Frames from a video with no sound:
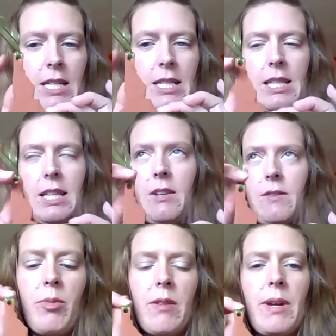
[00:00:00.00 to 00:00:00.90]

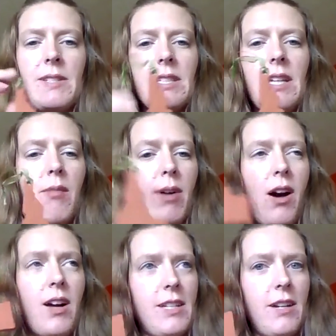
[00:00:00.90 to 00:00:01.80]
gift. Basically, I
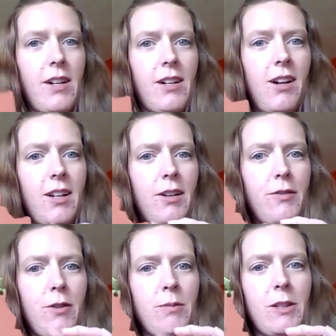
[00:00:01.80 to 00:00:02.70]
bought terracotta
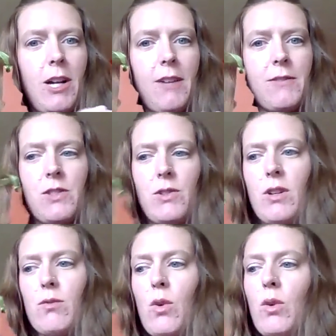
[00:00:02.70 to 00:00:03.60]
from the craft
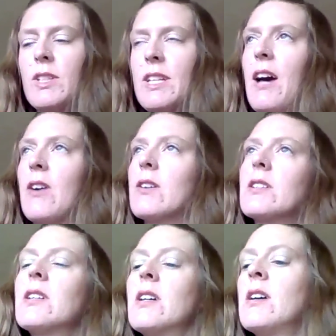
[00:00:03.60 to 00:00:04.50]
store, rolled it
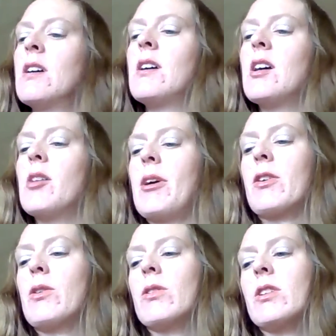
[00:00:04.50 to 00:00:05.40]
out about
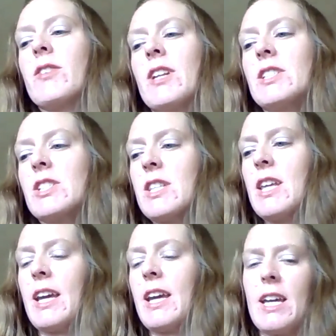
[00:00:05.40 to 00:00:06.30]
1/4 inch
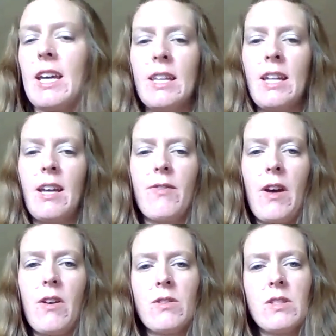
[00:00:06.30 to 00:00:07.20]
thick, and then I
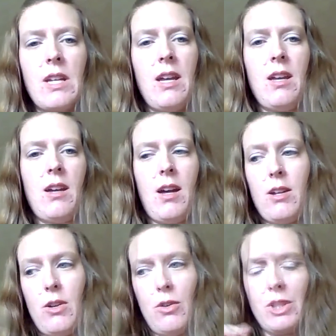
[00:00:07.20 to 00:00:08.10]
found a
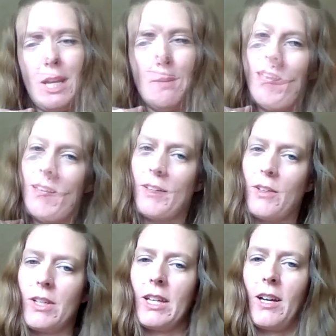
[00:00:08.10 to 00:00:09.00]
Idaho-shaped
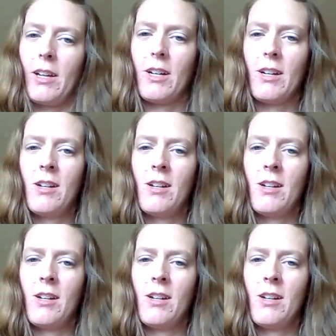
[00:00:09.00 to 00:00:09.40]
cookie cutter,